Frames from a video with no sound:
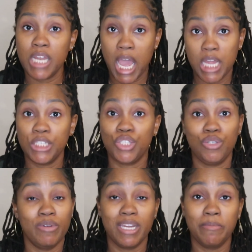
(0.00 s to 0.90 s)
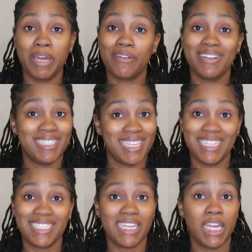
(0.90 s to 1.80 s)
not do any better, it's
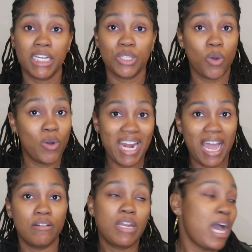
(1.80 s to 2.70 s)
getting kicked on out.